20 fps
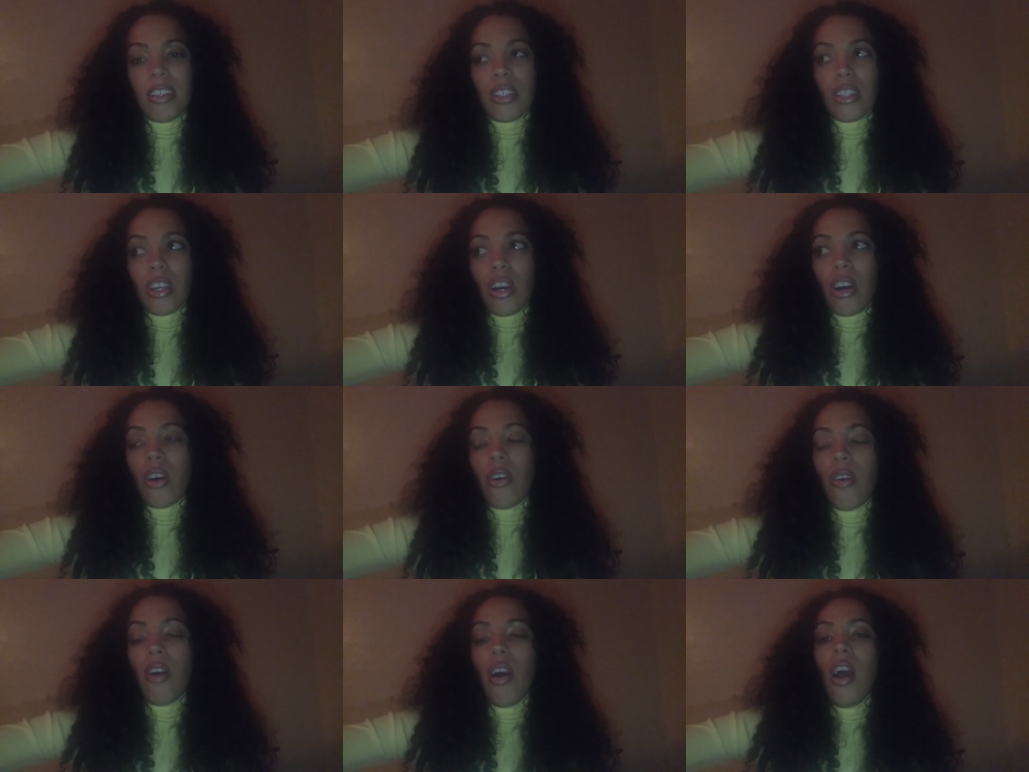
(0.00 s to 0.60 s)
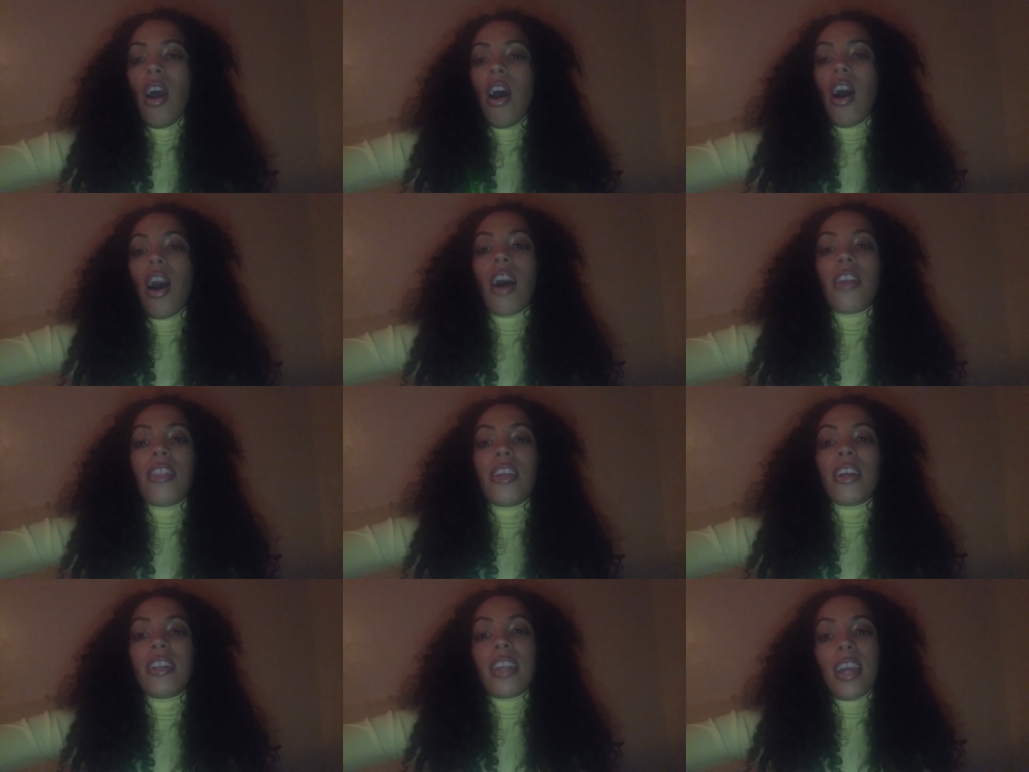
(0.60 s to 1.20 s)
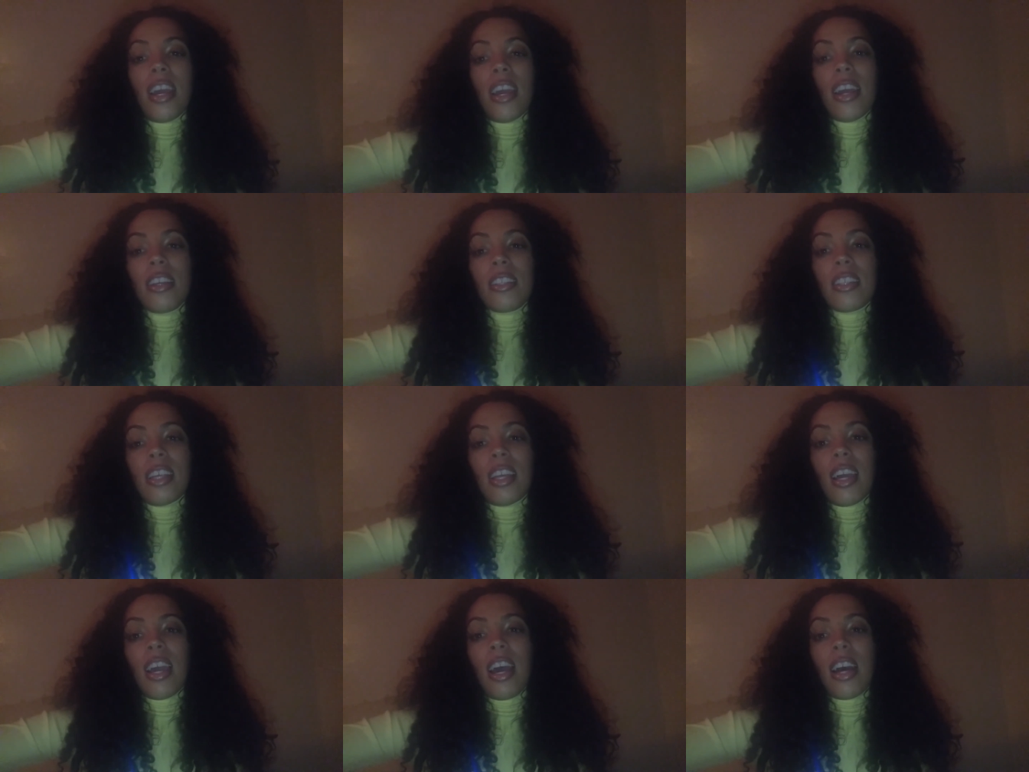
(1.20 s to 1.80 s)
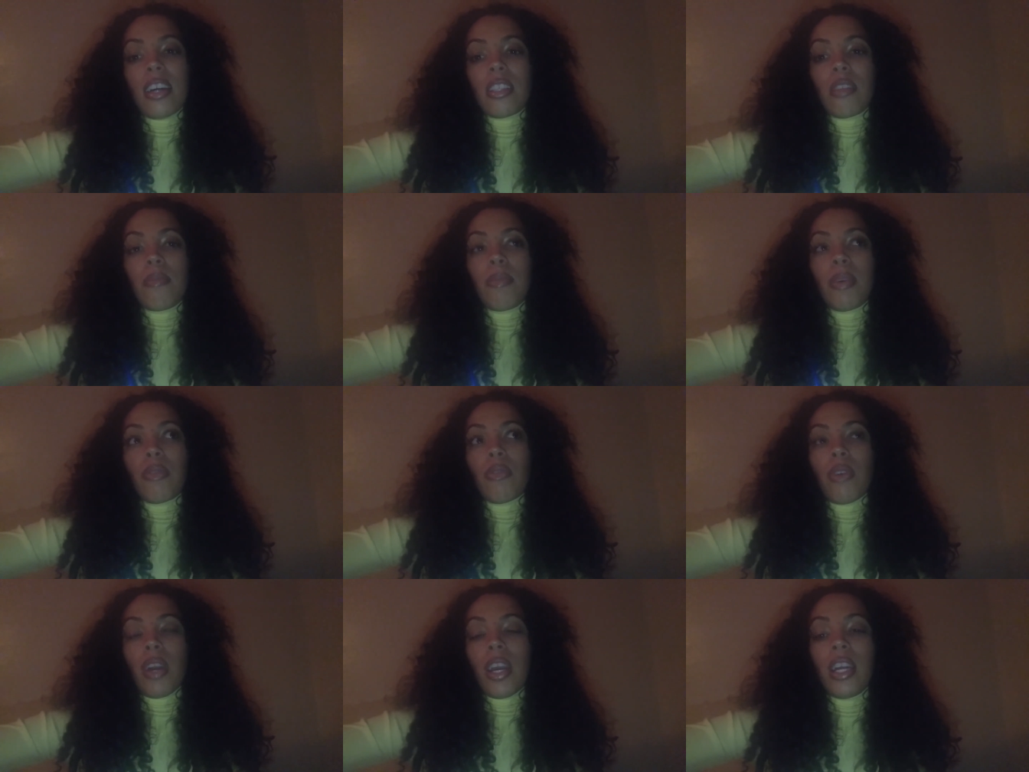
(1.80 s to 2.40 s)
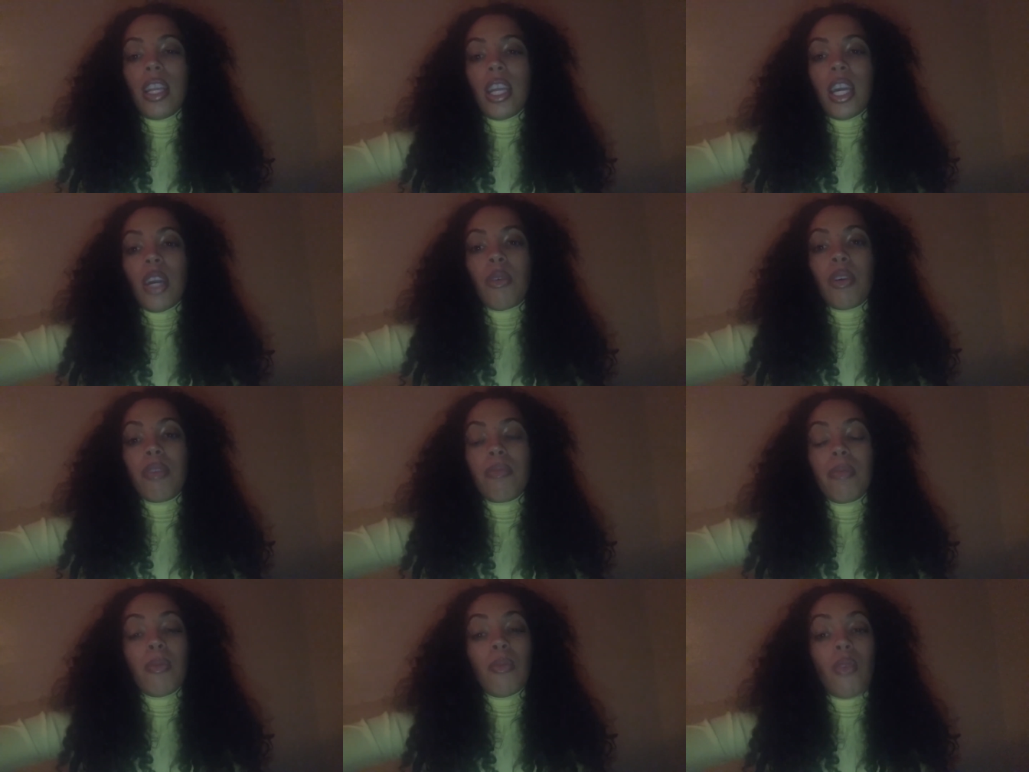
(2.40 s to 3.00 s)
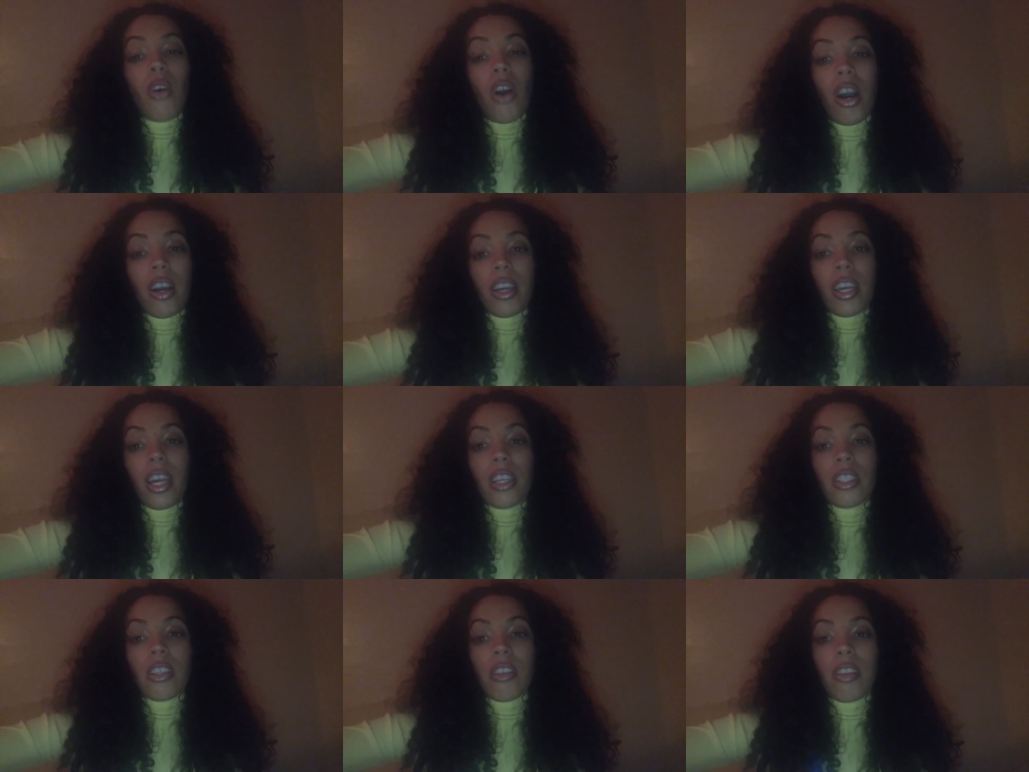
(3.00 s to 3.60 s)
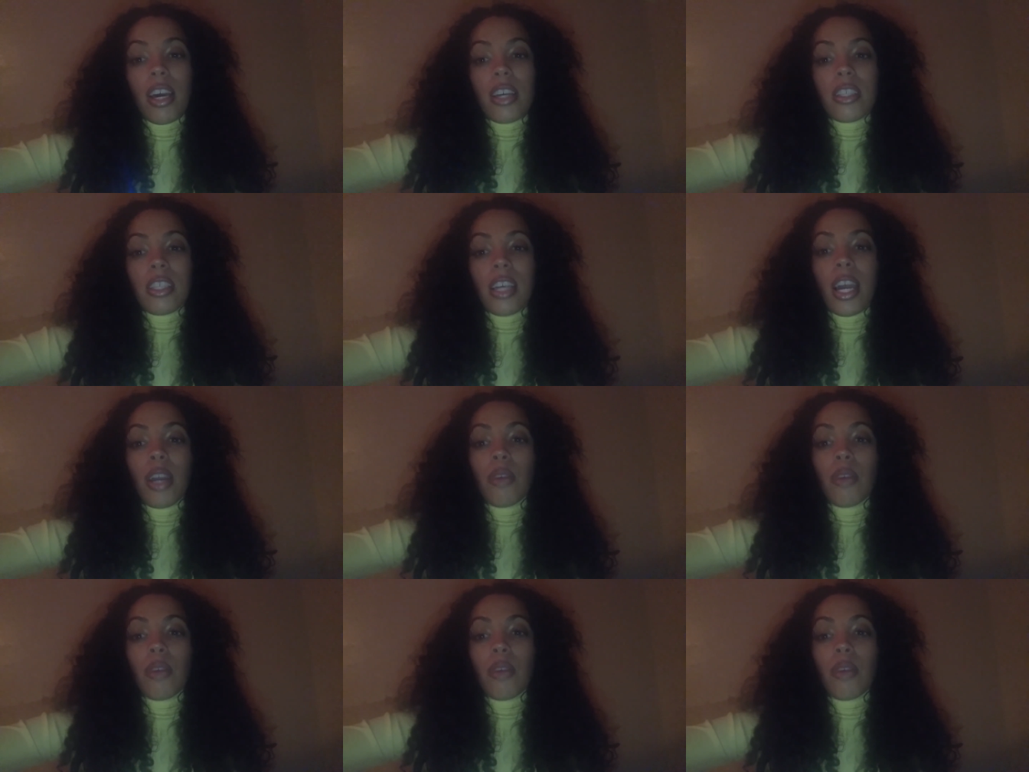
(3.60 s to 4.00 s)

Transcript: So on the days that it hasn't been raining, we've been walking. So that's like